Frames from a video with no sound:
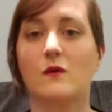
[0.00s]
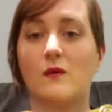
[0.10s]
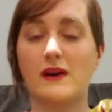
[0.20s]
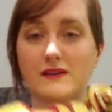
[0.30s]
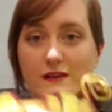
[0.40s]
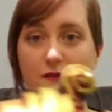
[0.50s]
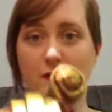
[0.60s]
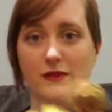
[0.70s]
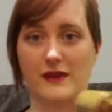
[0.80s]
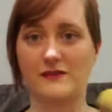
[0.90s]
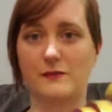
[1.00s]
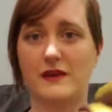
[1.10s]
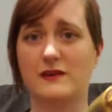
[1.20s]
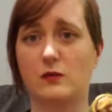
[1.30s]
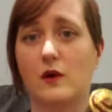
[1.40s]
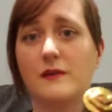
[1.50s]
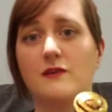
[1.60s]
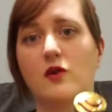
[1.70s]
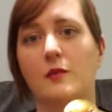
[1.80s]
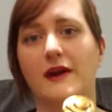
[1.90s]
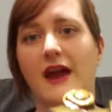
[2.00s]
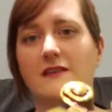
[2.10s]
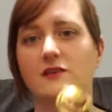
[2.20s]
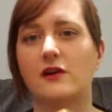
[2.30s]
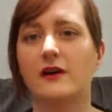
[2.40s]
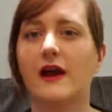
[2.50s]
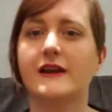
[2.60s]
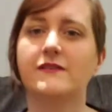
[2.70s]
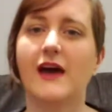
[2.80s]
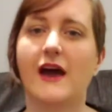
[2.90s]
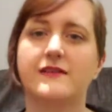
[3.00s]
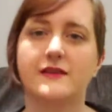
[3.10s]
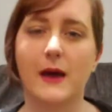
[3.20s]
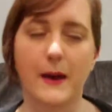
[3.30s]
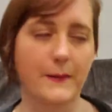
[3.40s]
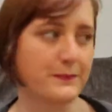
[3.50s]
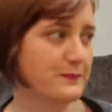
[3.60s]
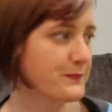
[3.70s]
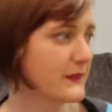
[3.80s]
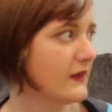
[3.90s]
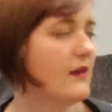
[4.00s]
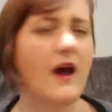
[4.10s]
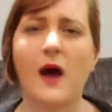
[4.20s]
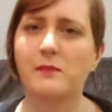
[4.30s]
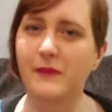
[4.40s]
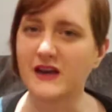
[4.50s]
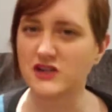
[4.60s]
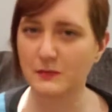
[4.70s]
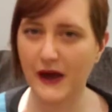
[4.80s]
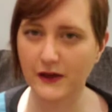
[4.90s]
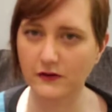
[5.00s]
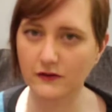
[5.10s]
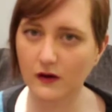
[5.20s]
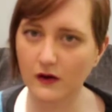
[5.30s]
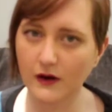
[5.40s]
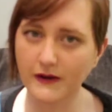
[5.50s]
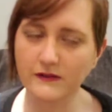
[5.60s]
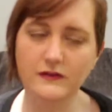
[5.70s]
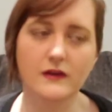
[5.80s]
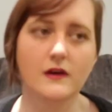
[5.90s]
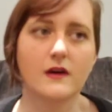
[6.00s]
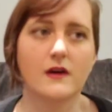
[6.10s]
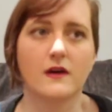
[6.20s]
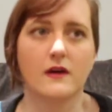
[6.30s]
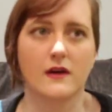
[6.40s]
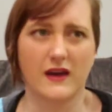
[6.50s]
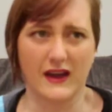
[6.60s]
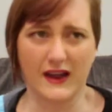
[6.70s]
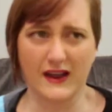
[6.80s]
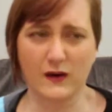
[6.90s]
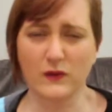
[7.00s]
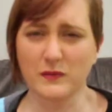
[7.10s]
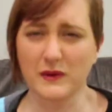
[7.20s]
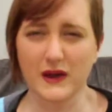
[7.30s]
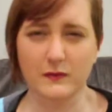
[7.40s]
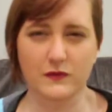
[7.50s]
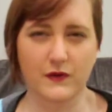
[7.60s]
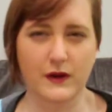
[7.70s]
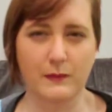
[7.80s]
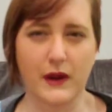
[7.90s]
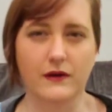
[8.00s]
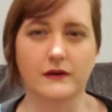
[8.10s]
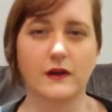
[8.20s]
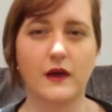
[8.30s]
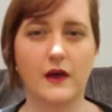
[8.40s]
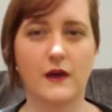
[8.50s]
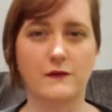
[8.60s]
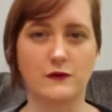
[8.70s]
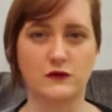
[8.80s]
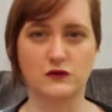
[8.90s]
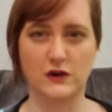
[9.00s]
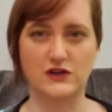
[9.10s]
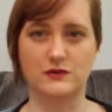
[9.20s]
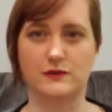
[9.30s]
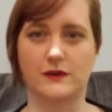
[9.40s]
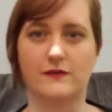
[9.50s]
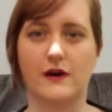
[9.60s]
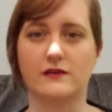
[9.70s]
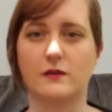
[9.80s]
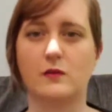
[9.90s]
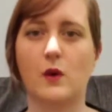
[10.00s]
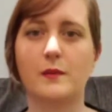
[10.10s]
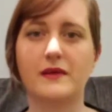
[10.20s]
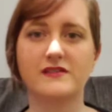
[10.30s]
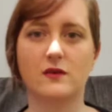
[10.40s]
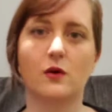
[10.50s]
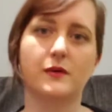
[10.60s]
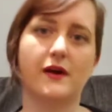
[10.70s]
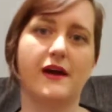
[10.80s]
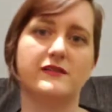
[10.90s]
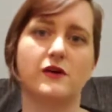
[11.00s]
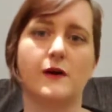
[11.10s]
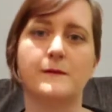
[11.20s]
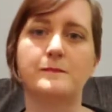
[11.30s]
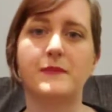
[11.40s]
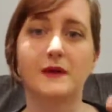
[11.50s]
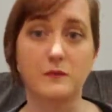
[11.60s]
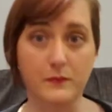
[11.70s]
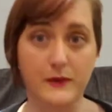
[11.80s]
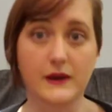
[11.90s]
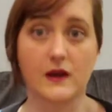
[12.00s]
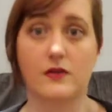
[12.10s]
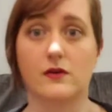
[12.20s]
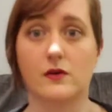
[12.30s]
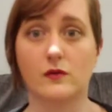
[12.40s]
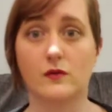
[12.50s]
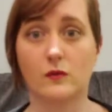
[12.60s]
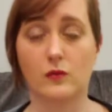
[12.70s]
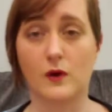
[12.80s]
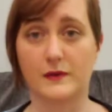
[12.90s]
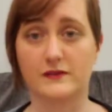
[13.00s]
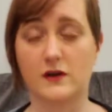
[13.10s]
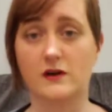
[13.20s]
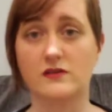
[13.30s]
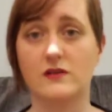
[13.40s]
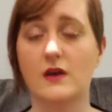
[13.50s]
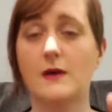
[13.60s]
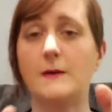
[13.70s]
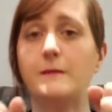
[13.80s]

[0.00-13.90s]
What I did for this, because Worbla's KobraCast art kind of has a mesh pattern on it, it only becomes very apparent if you stretch it really far. So with Worbla's KobraCast art, like many other Worbla's arts,